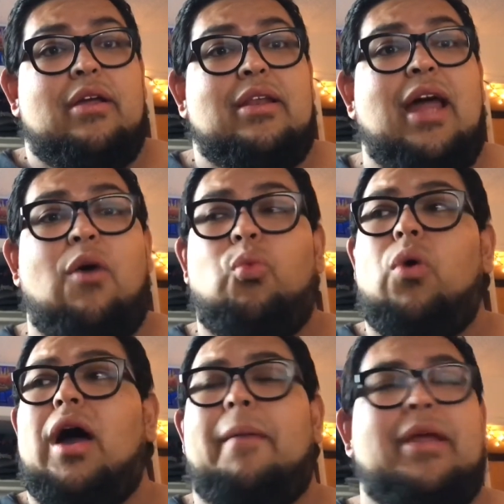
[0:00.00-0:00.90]
Not
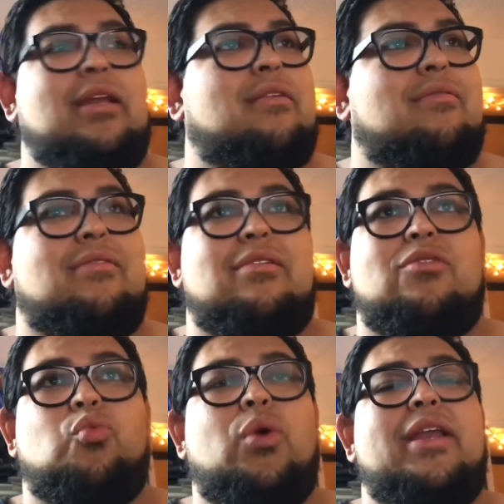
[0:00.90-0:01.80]
one. I mean,
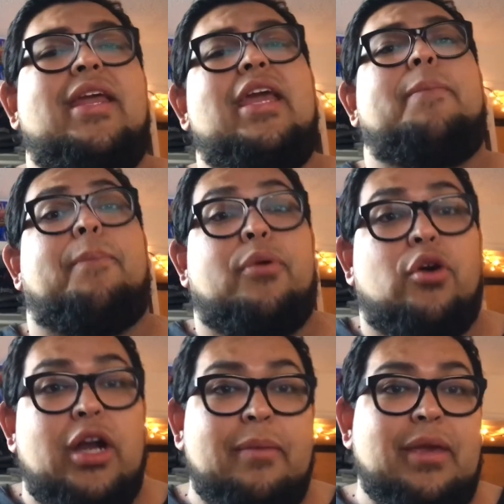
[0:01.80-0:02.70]
we need
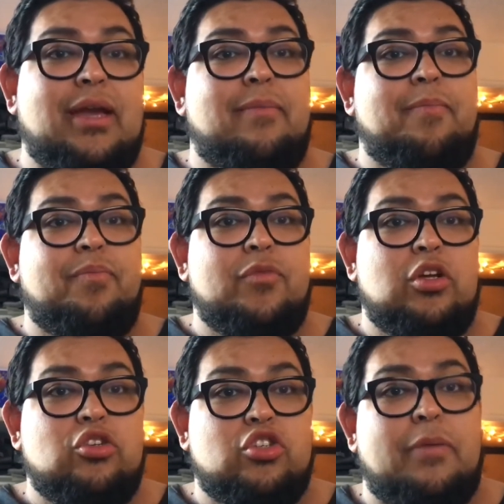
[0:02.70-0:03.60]
premium
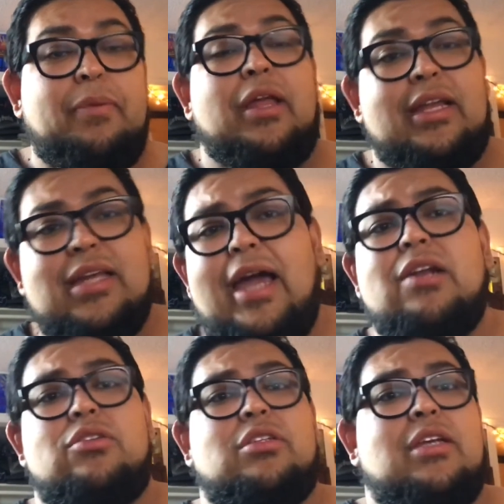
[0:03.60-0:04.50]
AAA
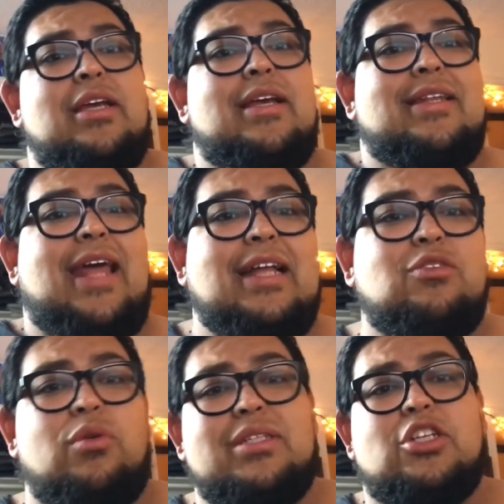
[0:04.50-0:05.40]
titles.
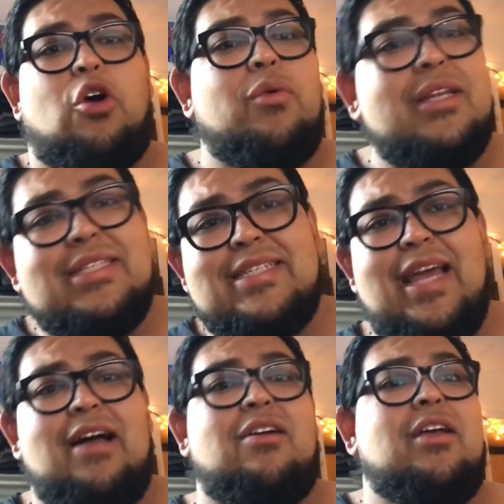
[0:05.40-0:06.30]
That's what's going to
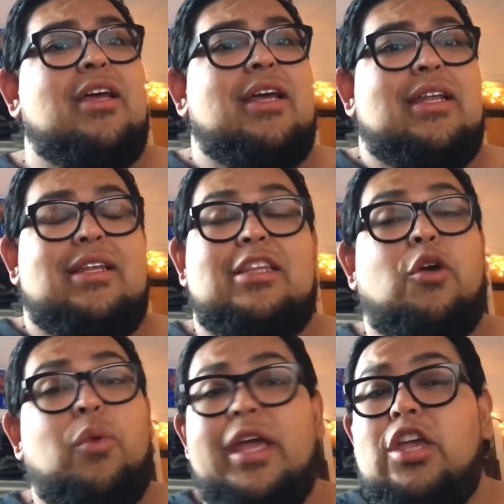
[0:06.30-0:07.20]
sell.
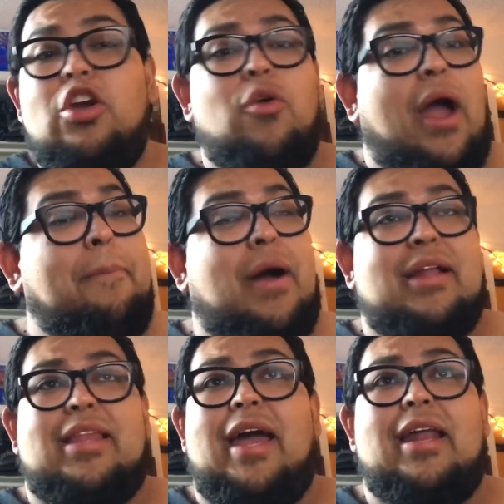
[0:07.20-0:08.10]
The Wii U, I
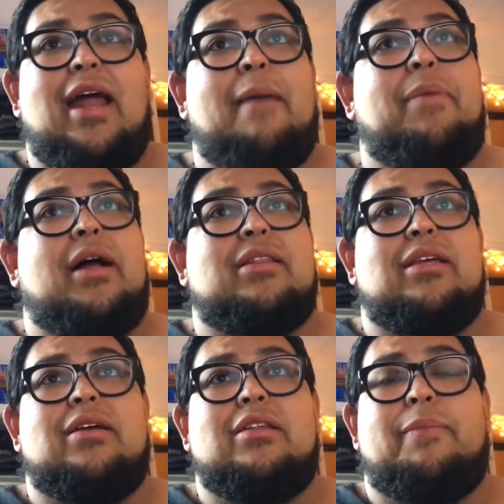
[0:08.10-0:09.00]
bought that. I bought
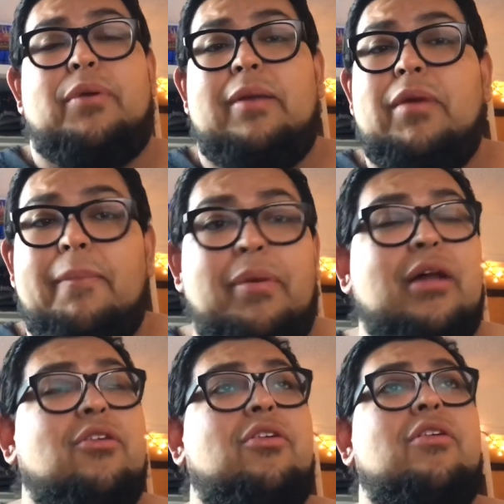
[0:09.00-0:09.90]
the premium
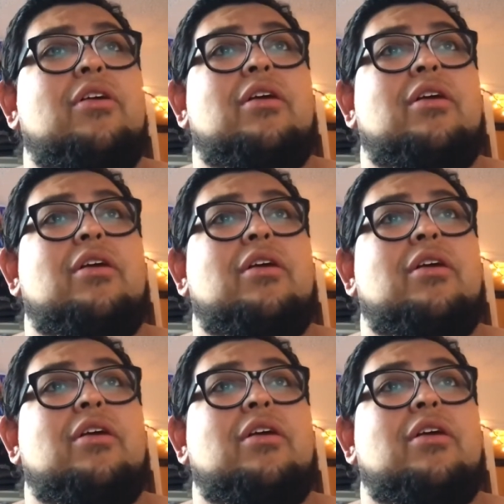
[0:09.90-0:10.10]
bundle.